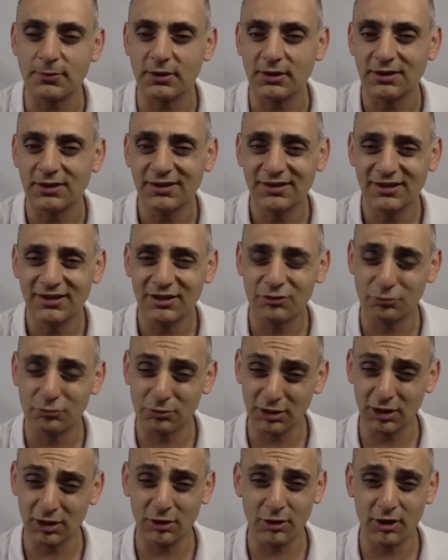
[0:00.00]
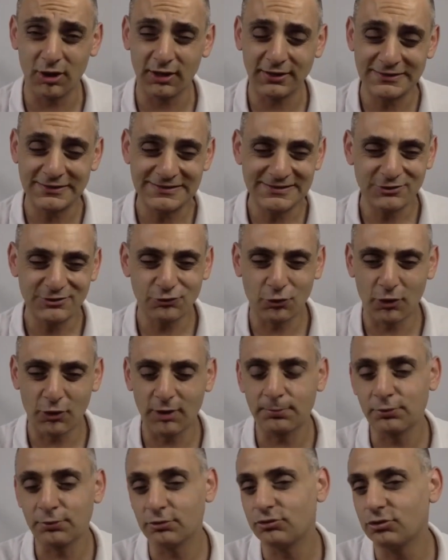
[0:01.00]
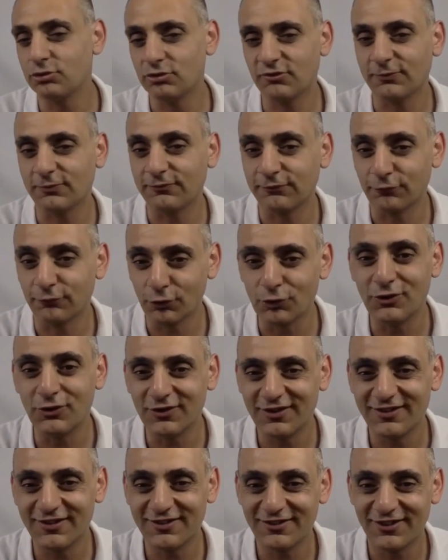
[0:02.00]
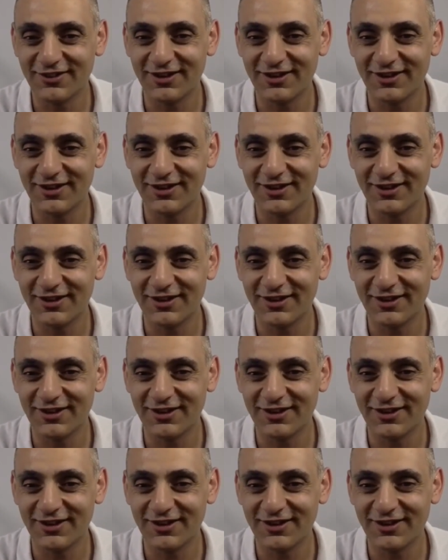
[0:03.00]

but it's really like trying to produce fruit